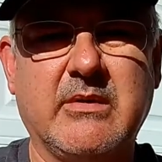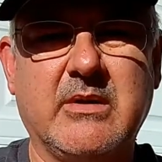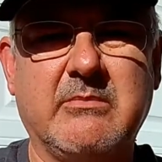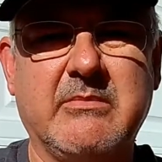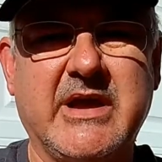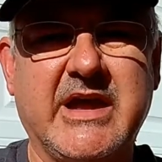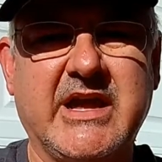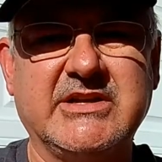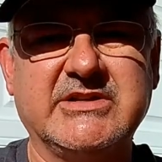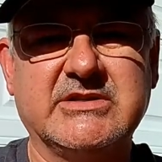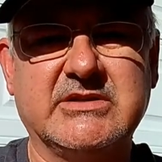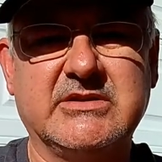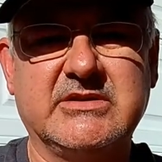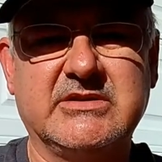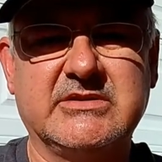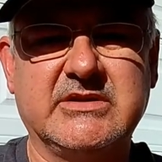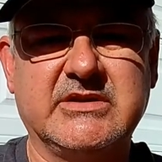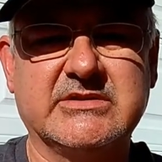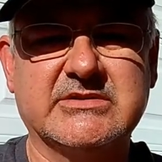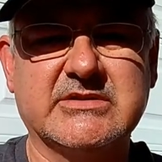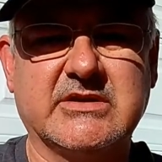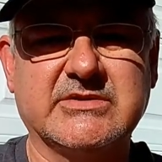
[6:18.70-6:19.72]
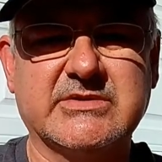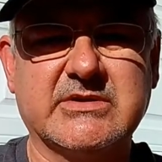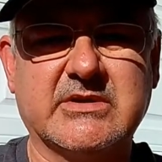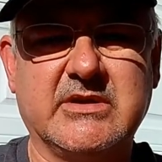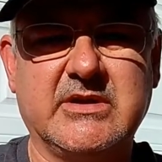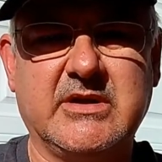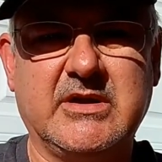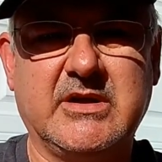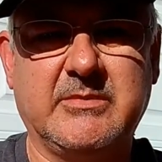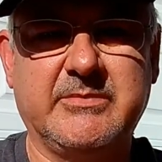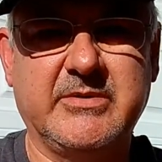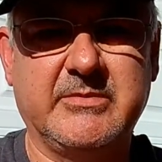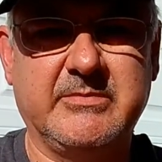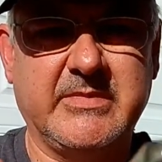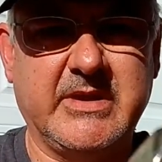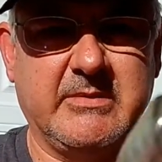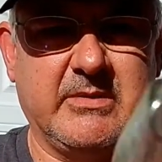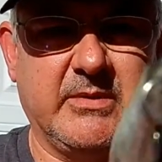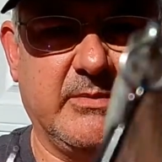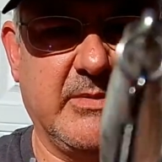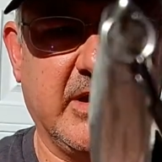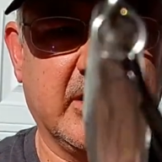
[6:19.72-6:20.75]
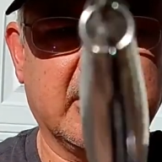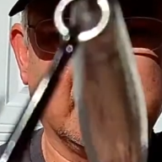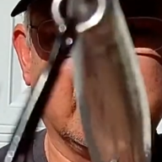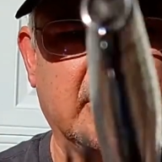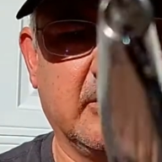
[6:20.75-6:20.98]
imagine it's also going to help it maybe make a little